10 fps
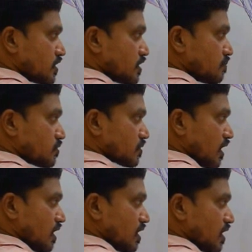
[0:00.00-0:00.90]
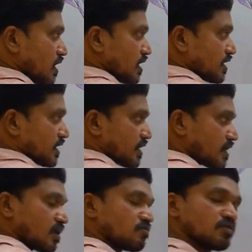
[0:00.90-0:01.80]
deep to the
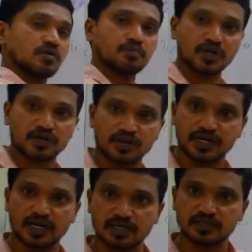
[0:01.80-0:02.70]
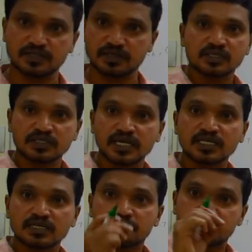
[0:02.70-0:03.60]
tendon of brachioradialis. Then
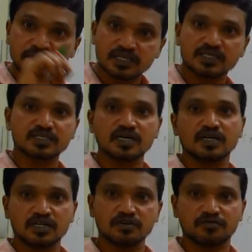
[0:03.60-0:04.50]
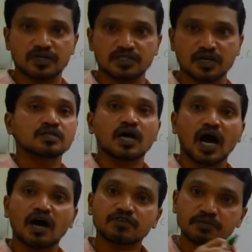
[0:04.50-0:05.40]
it pierces the deep fascia.
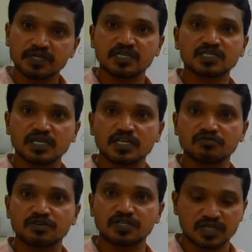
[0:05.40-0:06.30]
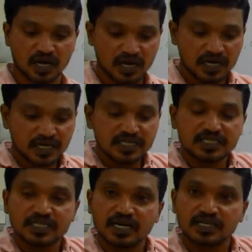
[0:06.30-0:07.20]
After piercing the deep fascia, it
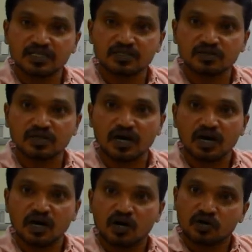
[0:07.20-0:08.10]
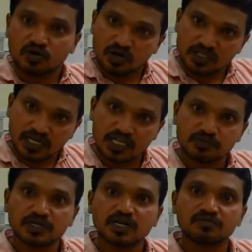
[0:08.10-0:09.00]
enters into the dorsal
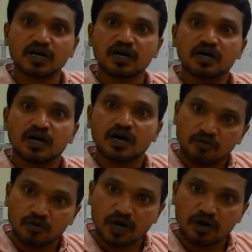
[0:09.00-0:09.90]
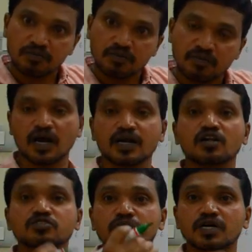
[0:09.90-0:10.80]
aspect of the forearm and
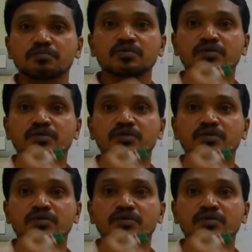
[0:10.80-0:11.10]
also become